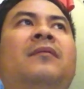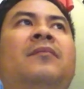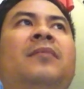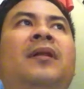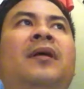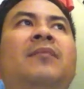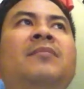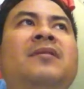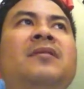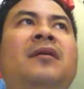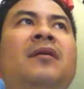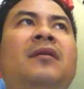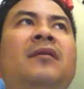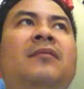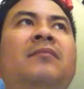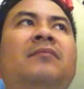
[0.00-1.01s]
But I'm
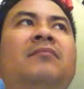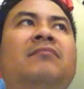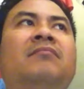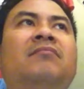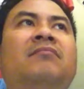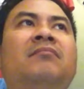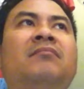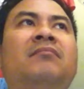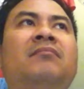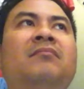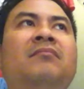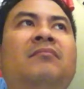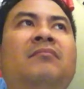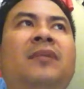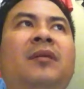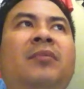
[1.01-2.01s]
still
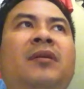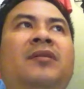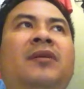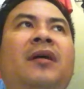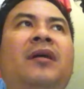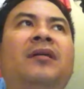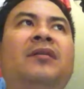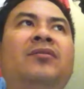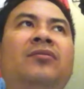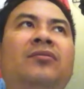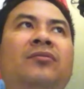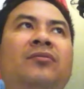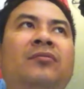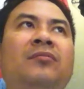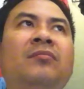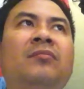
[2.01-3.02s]
maybe trying
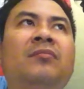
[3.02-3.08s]
to